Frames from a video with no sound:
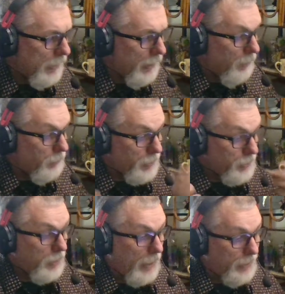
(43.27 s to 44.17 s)
For this
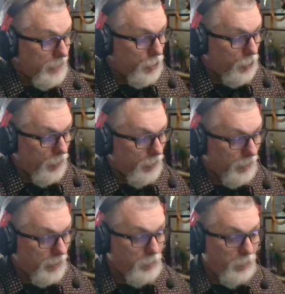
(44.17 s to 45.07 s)
class, in short, it'll
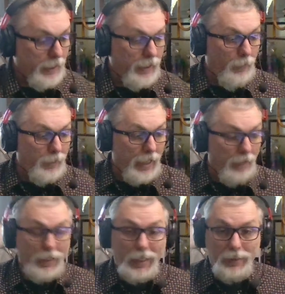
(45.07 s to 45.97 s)
explain how we
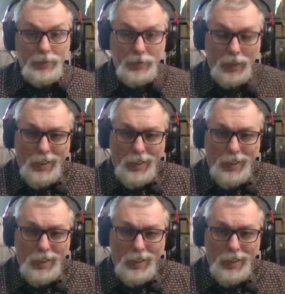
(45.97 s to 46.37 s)
navigate this